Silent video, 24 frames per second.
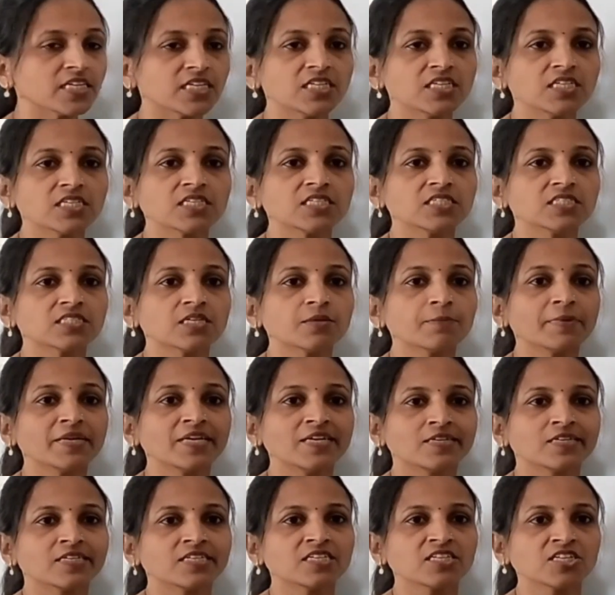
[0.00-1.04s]
Int is a
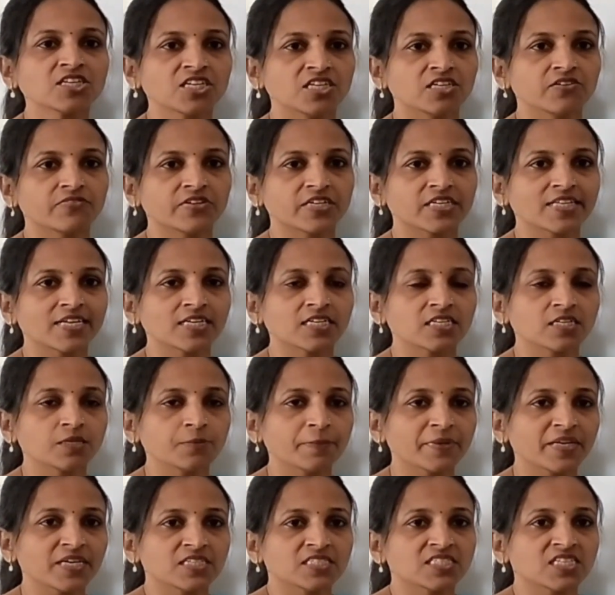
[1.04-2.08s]
built-in keyword that
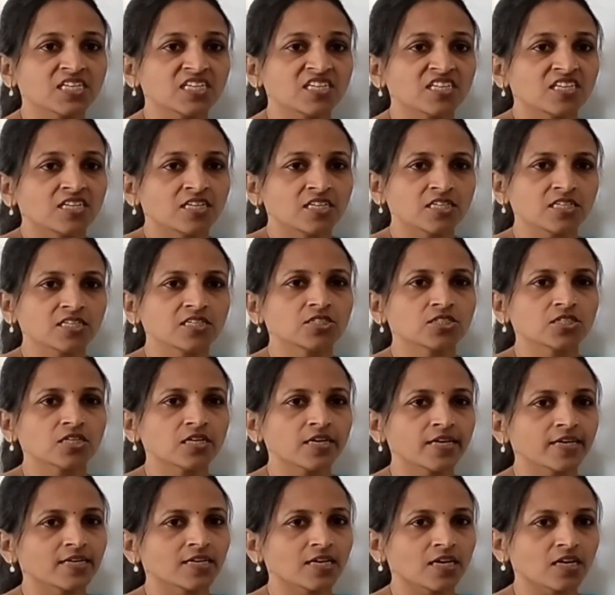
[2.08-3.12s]
represents
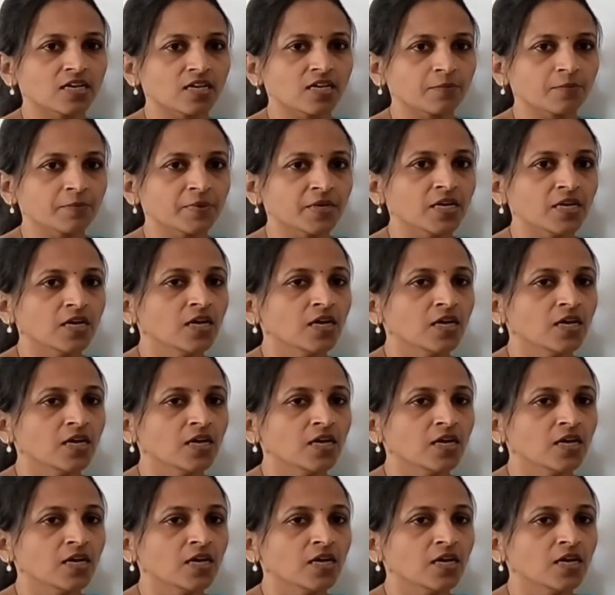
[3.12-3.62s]
integer data type.